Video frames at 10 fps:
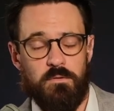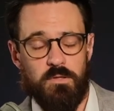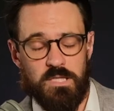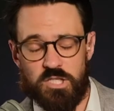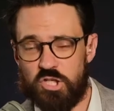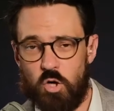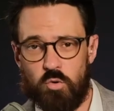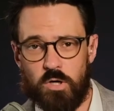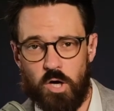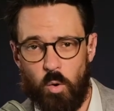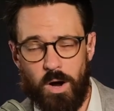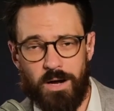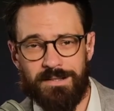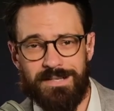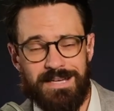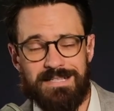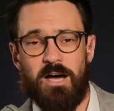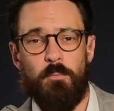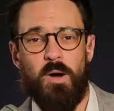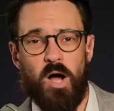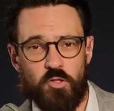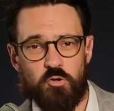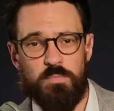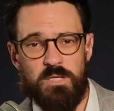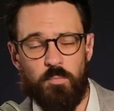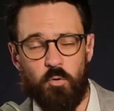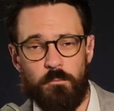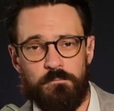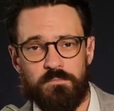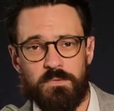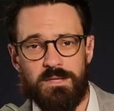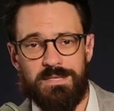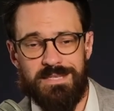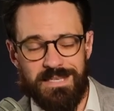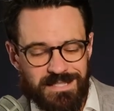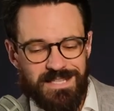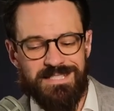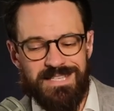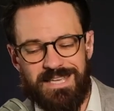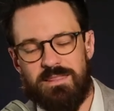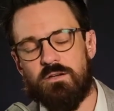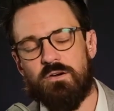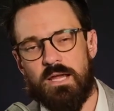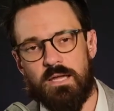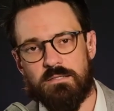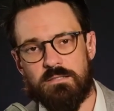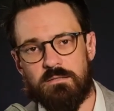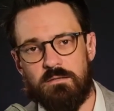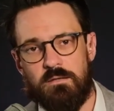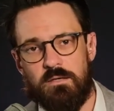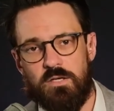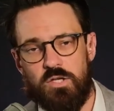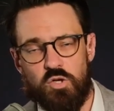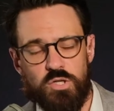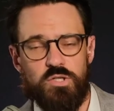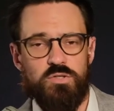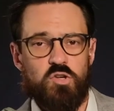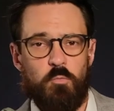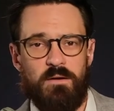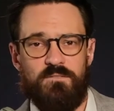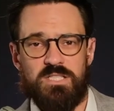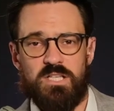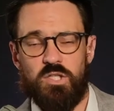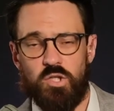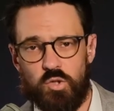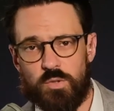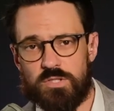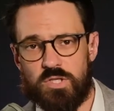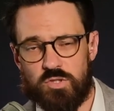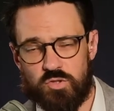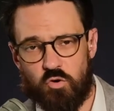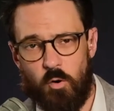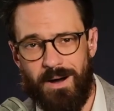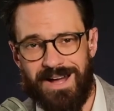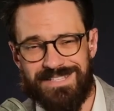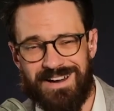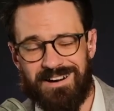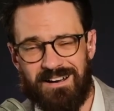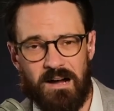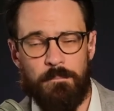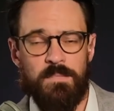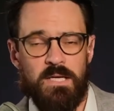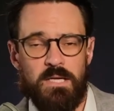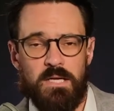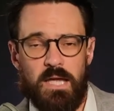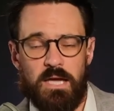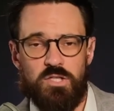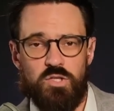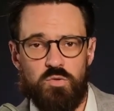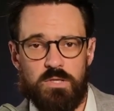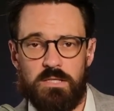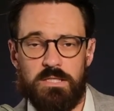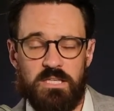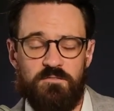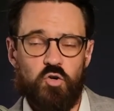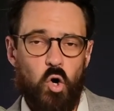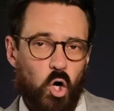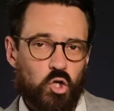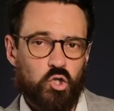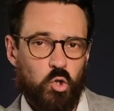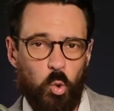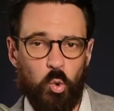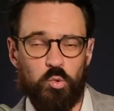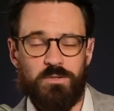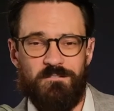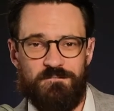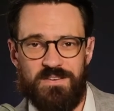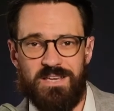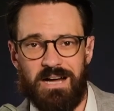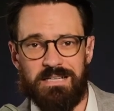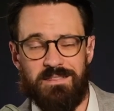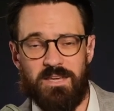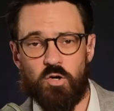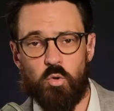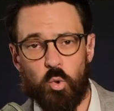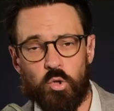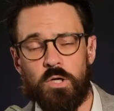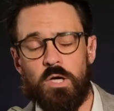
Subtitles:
this show go on and to help other people get this in their hands. You can do so by visiting lucasscrobot.com, and you can give your hard, cold fiat there, or